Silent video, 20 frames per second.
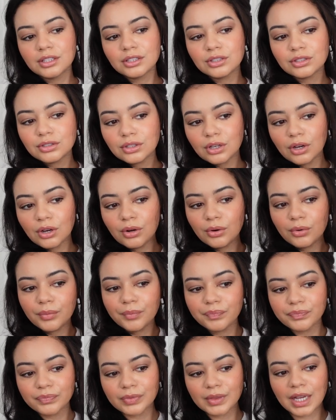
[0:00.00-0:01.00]

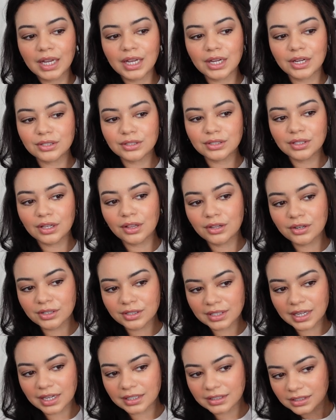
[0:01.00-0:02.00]
So here's the other
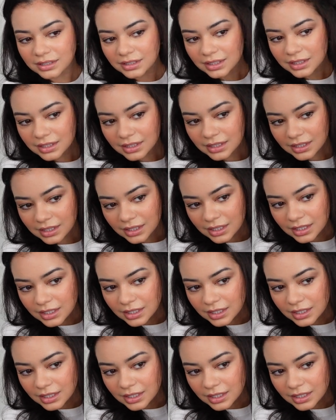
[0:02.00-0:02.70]
section.